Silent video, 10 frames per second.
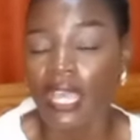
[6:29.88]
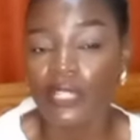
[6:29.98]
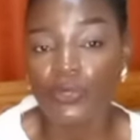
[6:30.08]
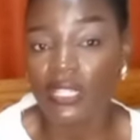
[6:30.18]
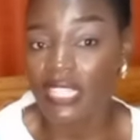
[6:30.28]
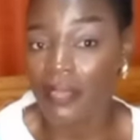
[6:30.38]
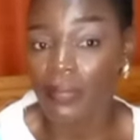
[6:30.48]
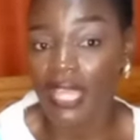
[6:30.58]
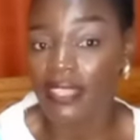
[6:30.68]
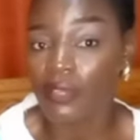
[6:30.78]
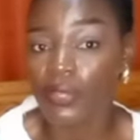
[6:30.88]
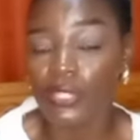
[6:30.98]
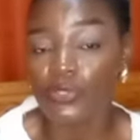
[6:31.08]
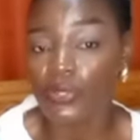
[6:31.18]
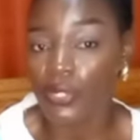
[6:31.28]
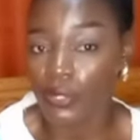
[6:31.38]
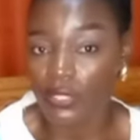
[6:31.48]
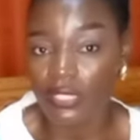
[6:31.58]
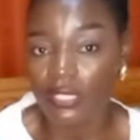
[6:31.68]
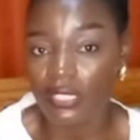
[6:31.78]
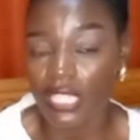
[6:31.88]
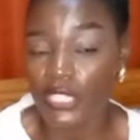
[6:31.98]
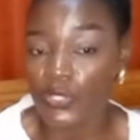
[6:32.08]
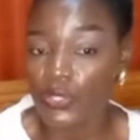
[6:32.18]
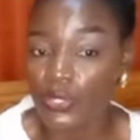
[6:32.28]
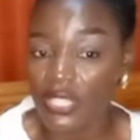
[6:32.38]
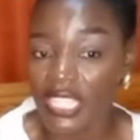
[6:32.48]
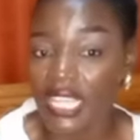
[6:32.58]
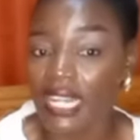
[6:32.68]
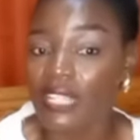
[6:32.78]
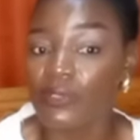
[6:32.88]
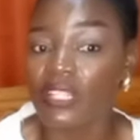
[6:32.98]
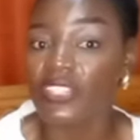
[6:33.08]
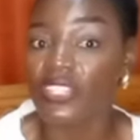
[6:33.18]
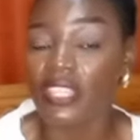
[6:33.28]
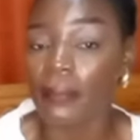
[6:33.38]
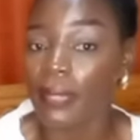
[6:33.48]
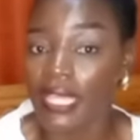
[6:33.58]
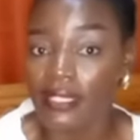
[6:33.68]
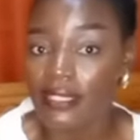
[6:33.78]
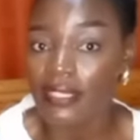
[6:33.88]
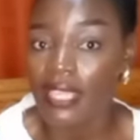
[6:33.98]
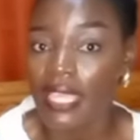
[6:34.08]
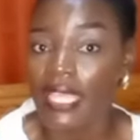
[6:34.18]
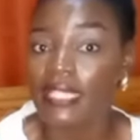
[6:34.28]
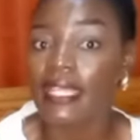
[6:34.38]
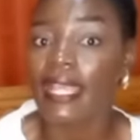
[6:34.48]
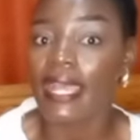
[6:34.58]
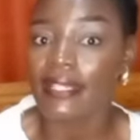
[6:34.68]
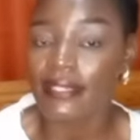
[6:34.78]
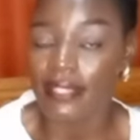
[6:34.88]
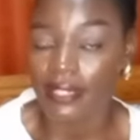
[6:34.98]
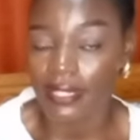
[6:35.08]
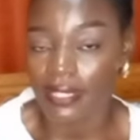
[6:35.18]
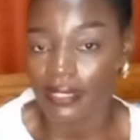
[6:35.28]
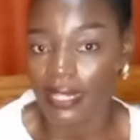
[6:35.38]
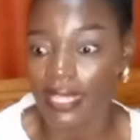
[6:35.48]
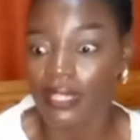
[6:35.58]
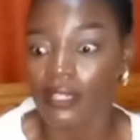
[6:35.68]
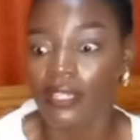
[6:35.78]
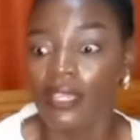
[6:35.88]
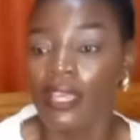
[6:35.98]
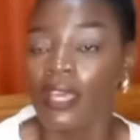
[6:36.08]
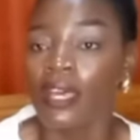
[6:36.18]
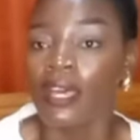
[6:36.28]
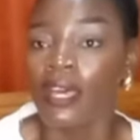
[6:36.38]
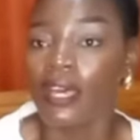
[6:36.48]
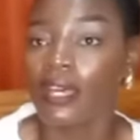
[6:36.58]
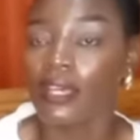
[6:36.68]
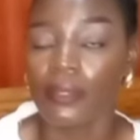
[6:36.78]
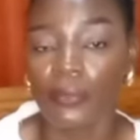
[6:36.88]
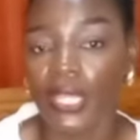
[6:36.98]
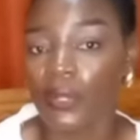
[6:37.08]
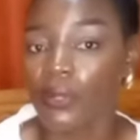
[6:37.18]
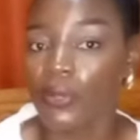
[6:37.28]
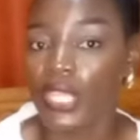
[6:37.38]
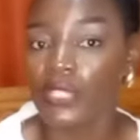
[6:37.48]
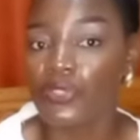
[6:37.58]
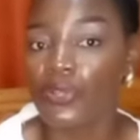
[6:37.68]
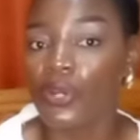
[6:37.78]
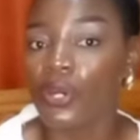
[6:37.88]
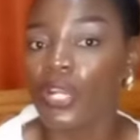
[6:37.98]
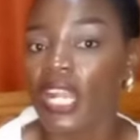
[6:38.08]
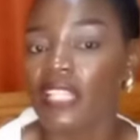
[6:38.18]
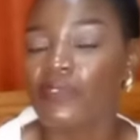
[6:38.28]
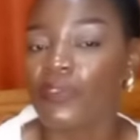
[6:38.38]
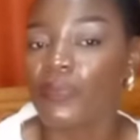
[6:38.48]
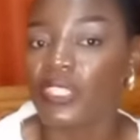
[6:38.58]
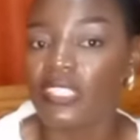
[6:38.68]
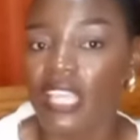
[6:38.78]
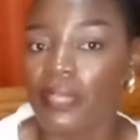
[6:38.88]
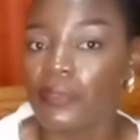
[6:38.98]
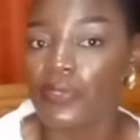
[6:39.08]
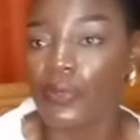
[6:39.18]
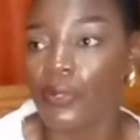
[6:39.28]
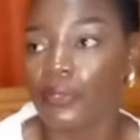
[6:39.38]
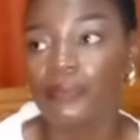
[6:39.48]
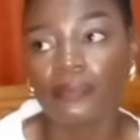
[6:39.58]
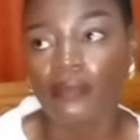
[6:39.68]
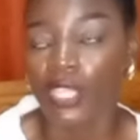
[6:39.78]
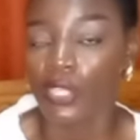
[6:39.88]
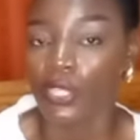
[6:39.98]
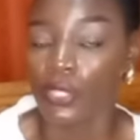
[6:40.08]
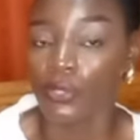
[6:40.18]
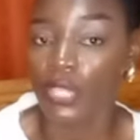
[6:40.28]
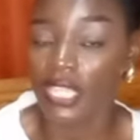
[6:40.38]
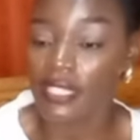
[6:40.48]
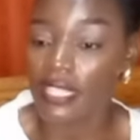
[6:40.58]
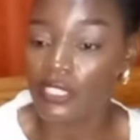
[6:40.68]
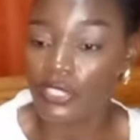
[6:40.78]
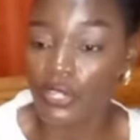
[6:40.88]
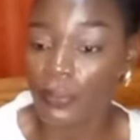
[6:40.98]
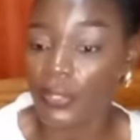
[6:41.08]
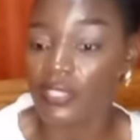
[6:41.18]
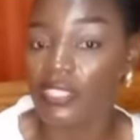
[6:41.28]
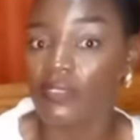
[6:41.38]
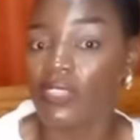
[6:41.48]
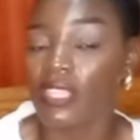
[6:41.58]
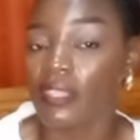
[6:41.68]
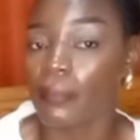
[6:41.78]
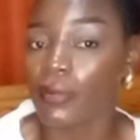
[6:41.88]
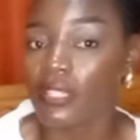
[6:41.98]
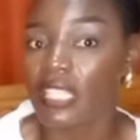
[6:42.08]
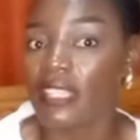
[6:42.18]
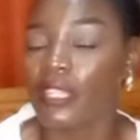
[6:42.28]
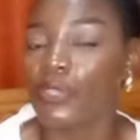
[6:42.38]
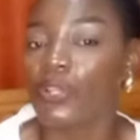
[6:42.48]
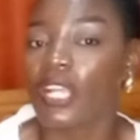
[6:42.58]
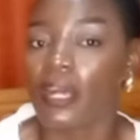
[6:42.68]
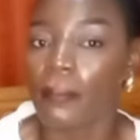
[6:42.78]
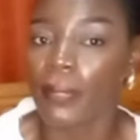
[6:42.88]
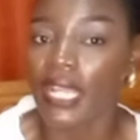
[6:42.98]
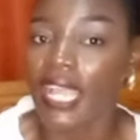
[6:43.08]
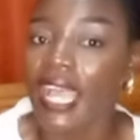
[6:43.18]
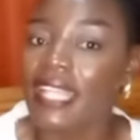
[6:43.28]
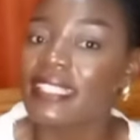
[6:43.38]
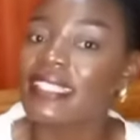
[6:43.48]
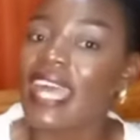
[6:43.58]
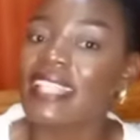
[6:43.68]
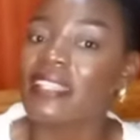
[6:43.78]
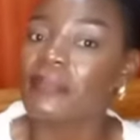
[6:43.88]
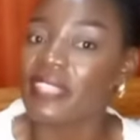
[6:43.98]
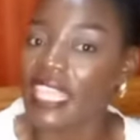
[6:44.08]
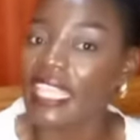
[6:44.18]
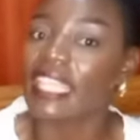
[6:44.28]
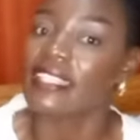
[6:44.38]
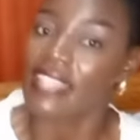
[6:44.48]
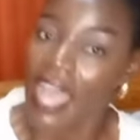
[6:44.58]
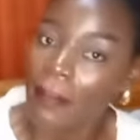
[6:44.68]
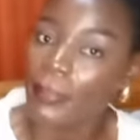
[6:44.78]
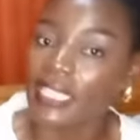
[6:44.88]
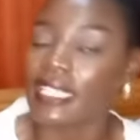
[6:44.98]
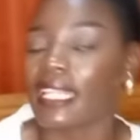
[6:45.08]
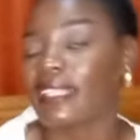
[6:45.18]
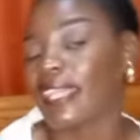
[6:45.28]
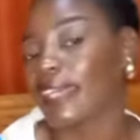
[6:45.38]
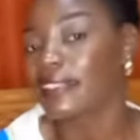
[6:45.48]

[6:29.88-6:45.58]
at what time are they going to close? And you know, they can as well change their minds and cut the line. Like, we are not going to go on as from this time. So you can just drop your CV in the box and then you'll come back. And as I'm saying, it happened like